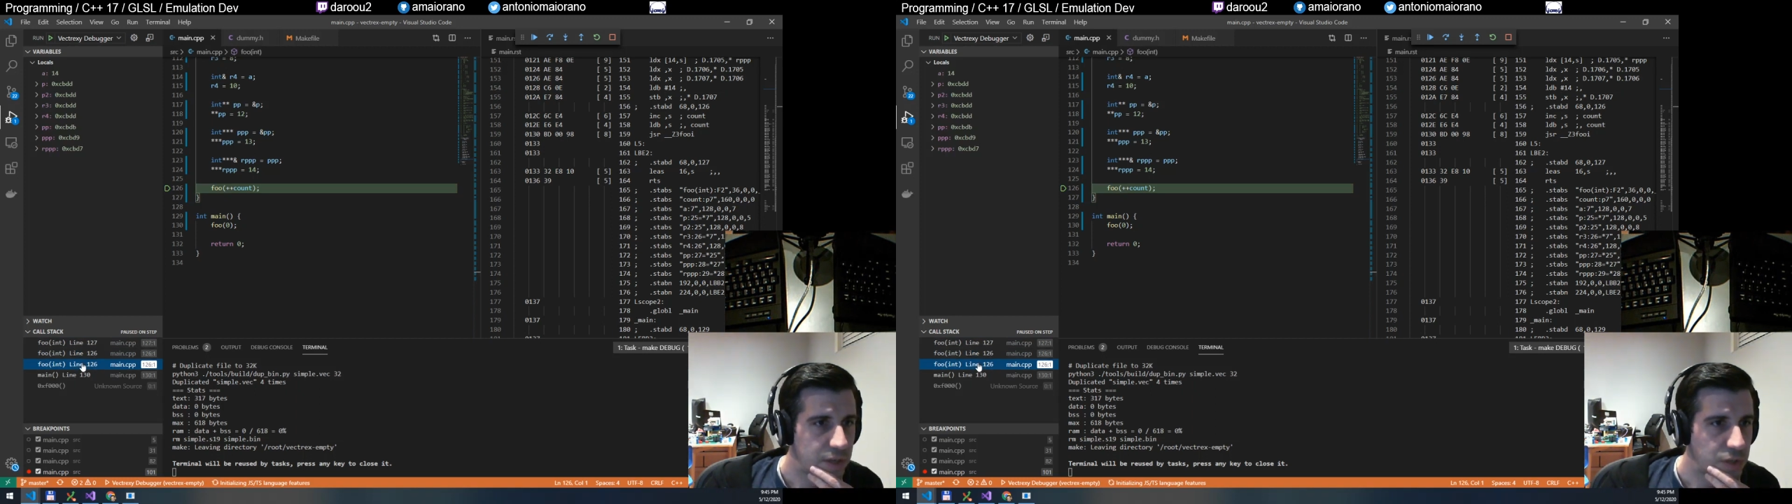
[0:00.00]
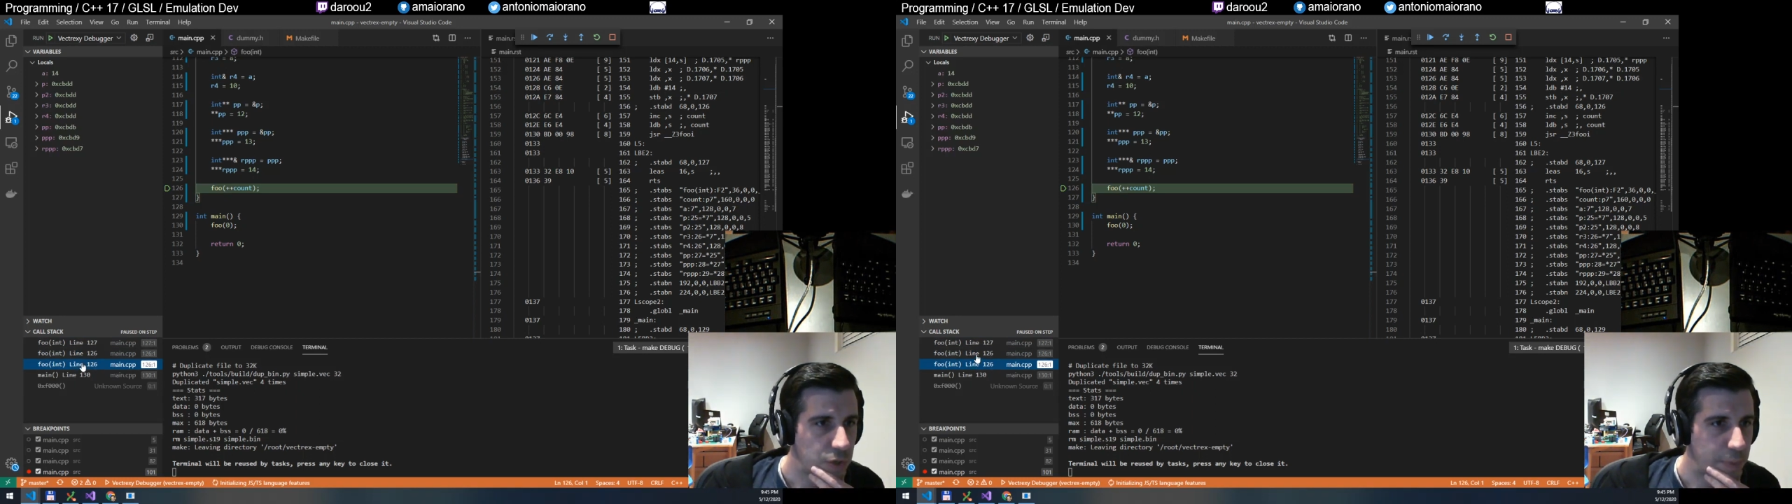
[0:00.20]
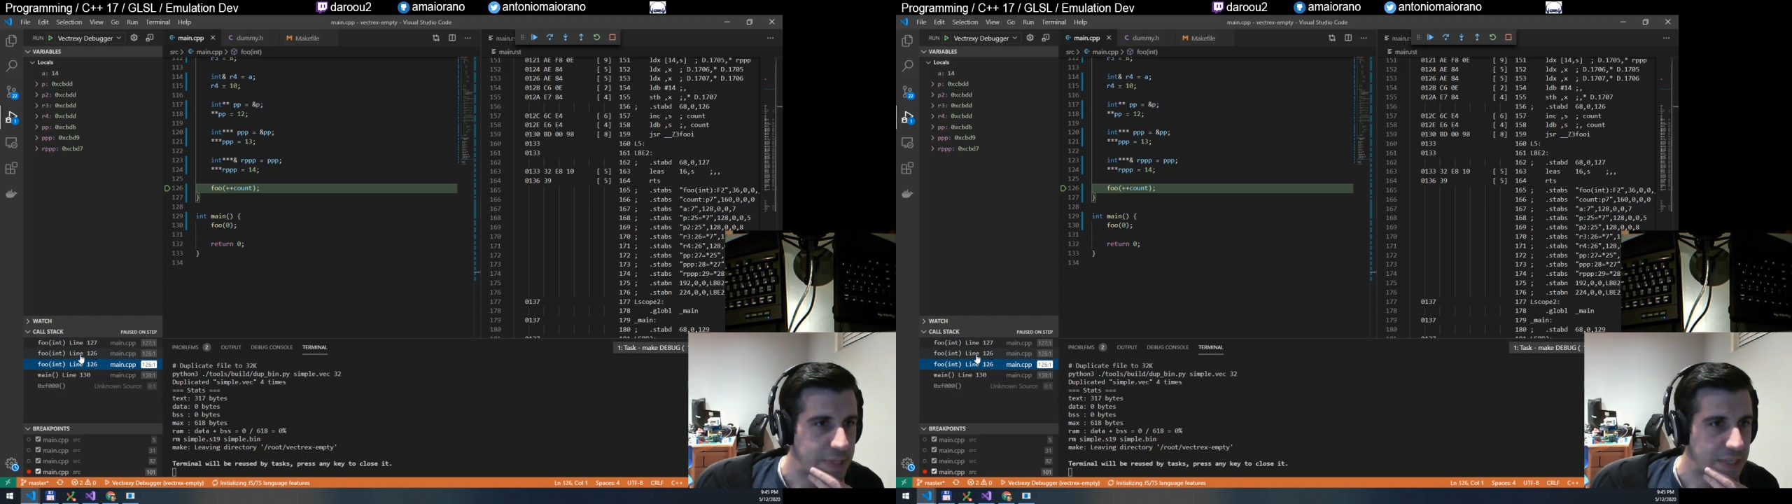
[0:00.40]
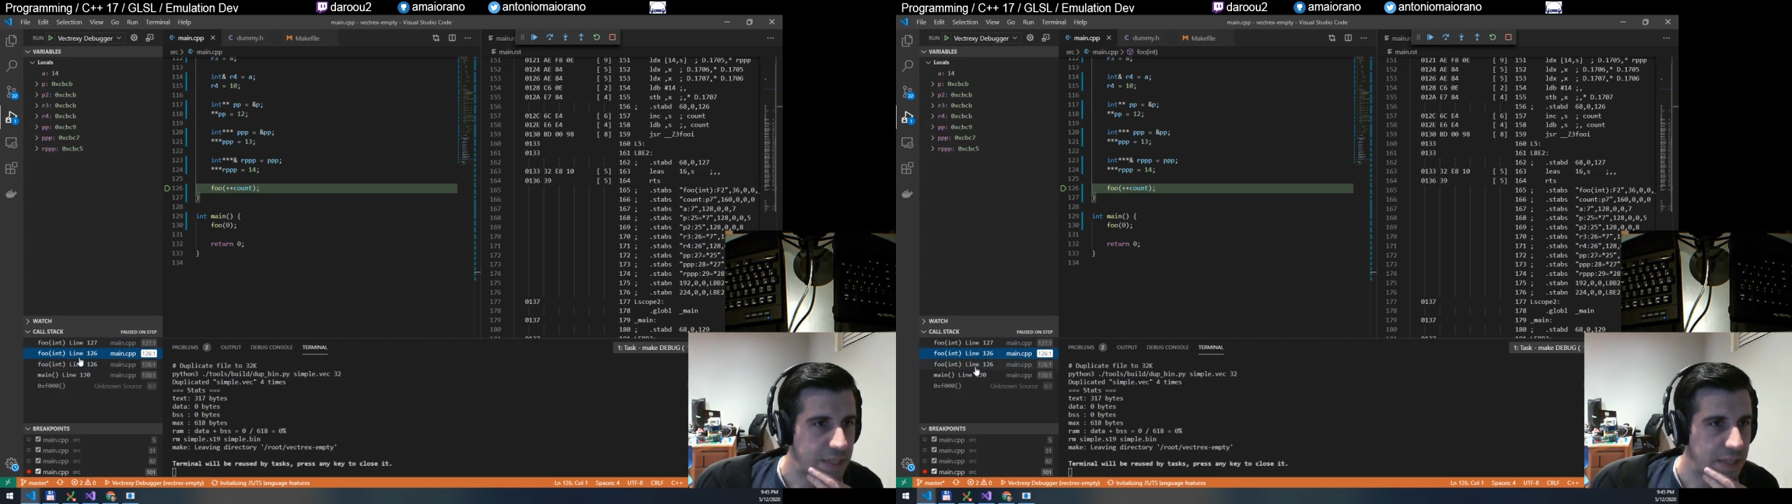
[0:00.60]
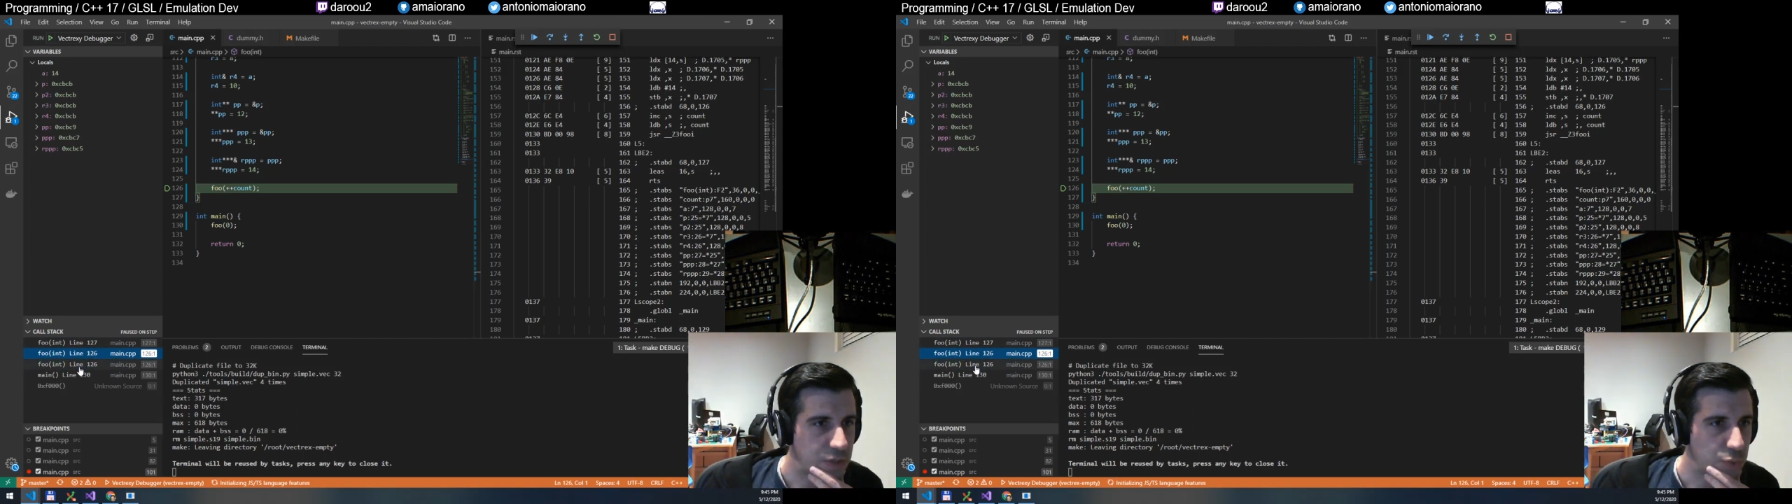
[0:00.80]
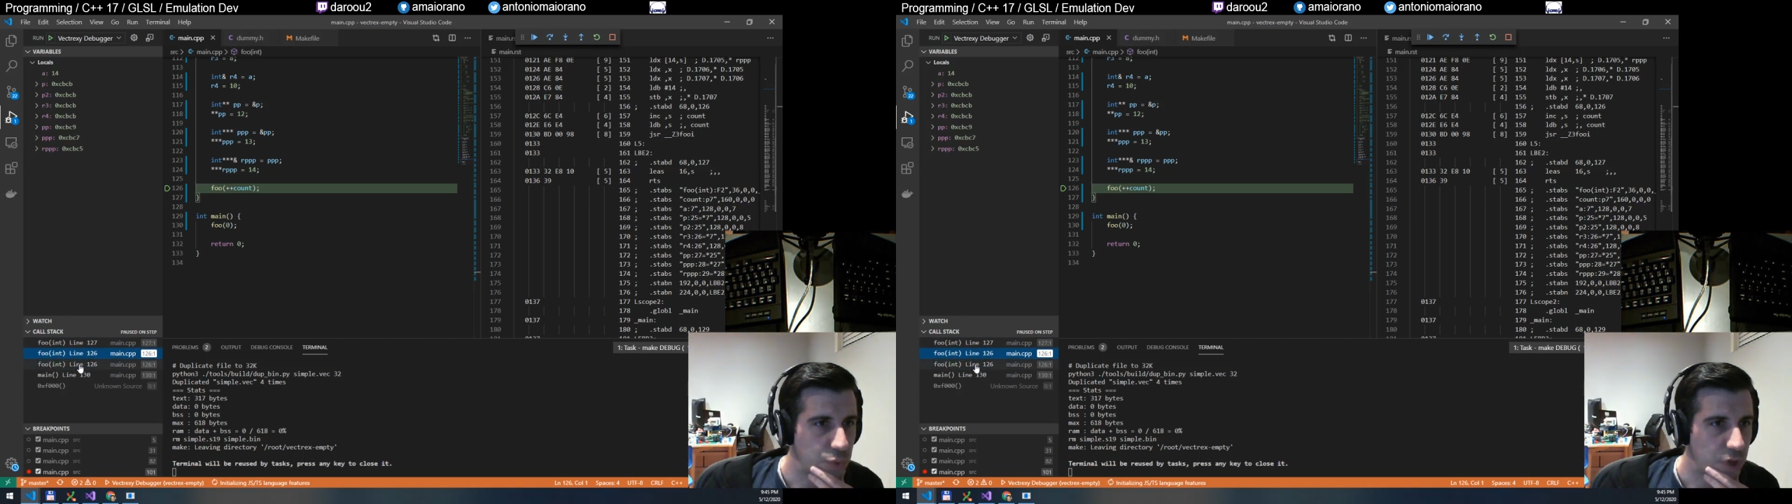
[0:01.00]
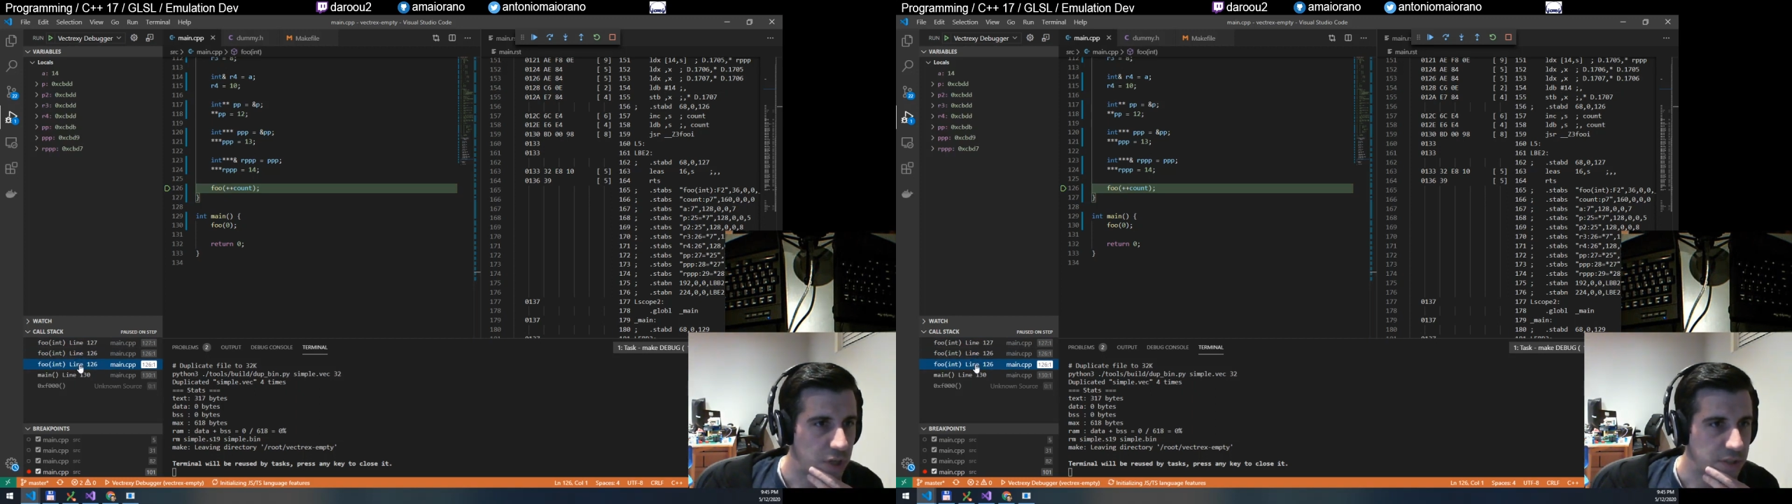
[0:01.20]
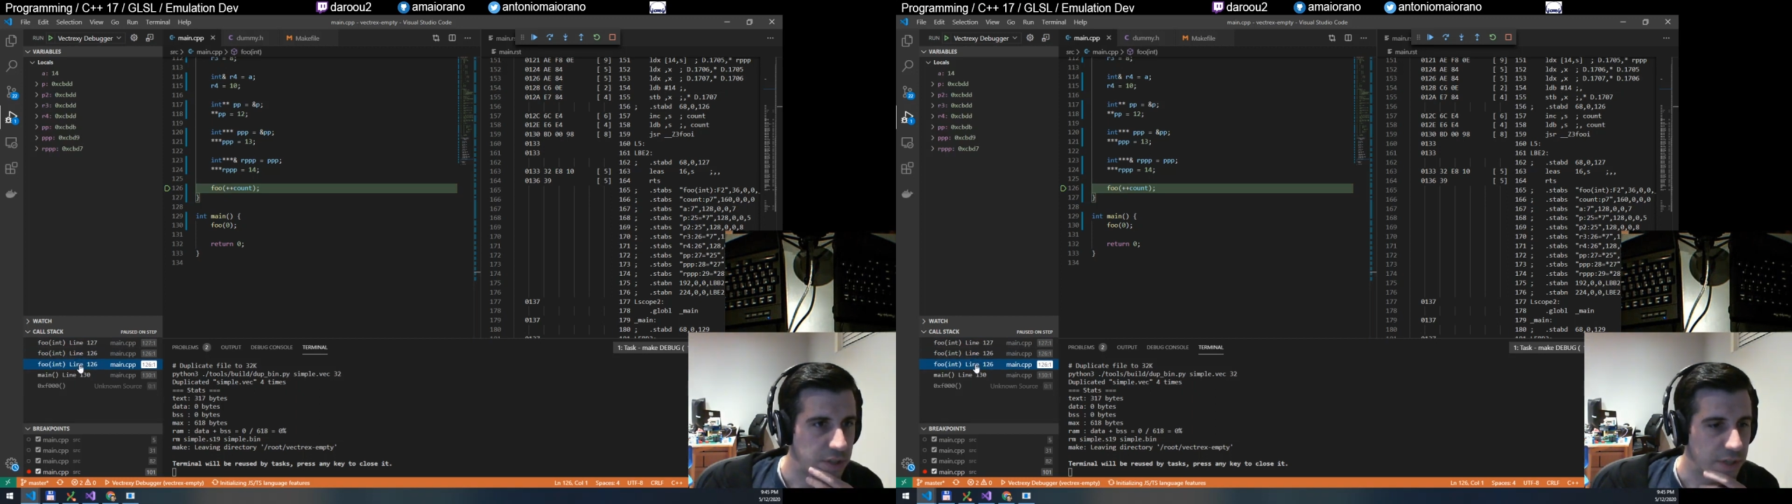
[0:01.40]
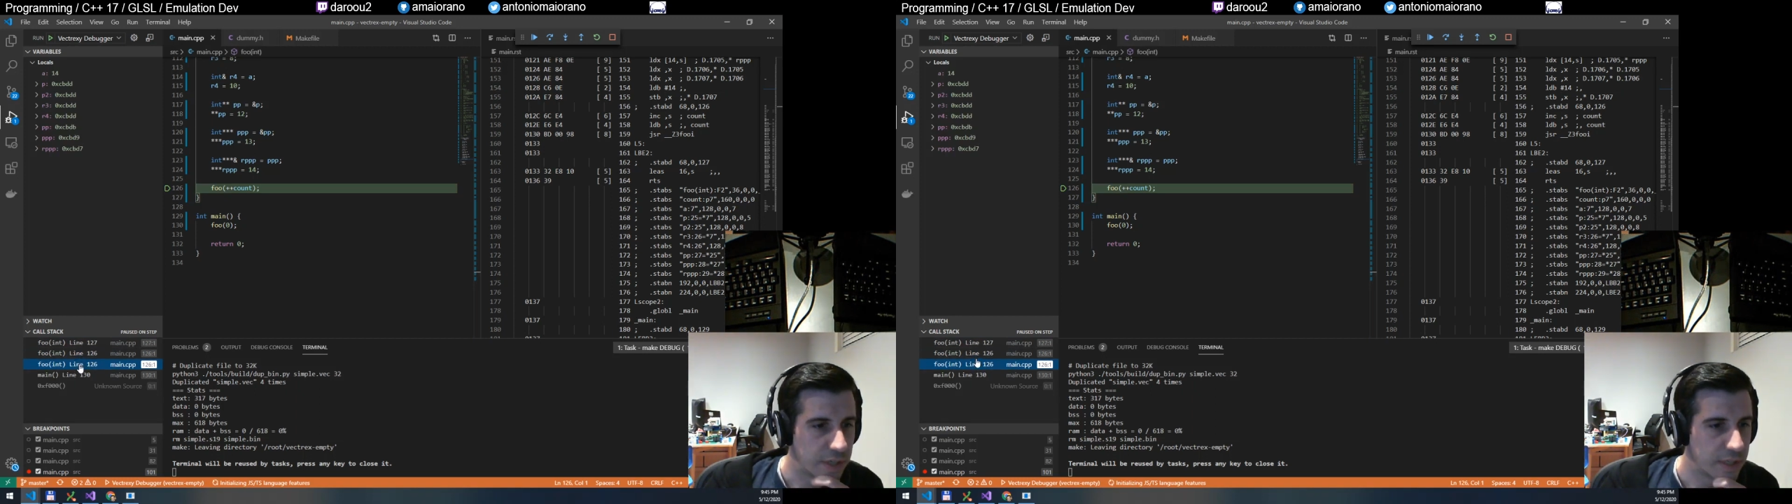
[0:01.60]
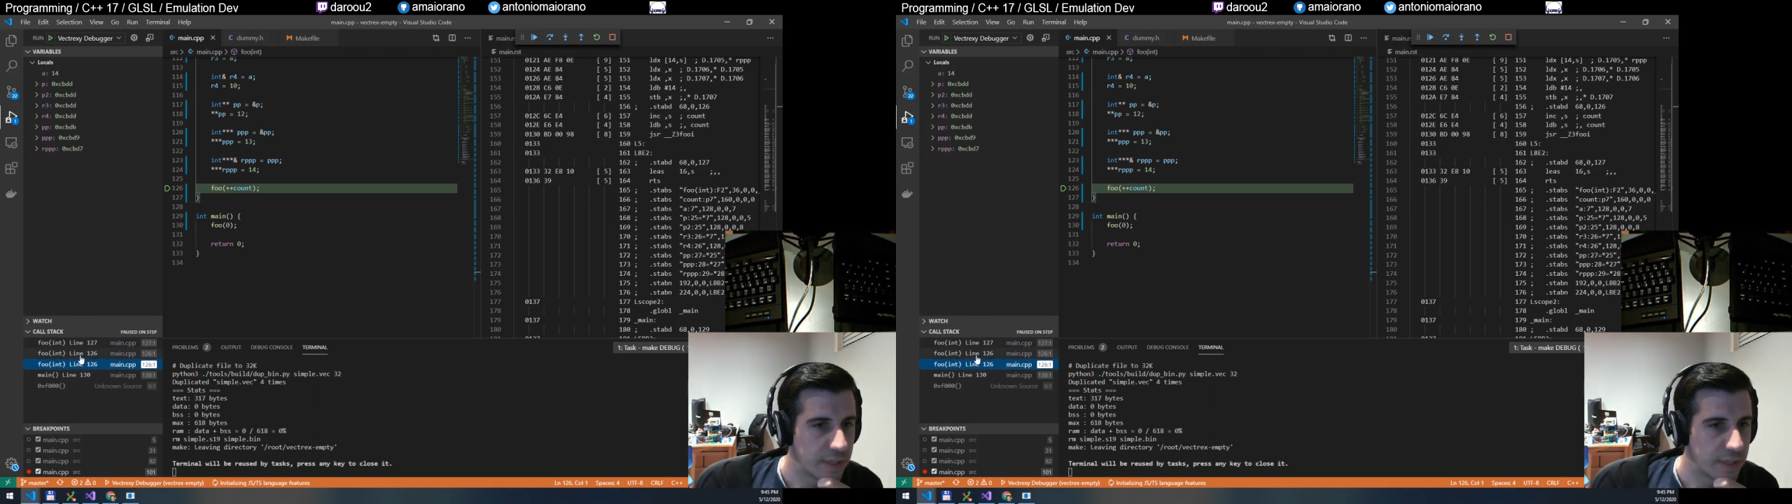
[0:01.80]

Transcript: So basically these two calls here.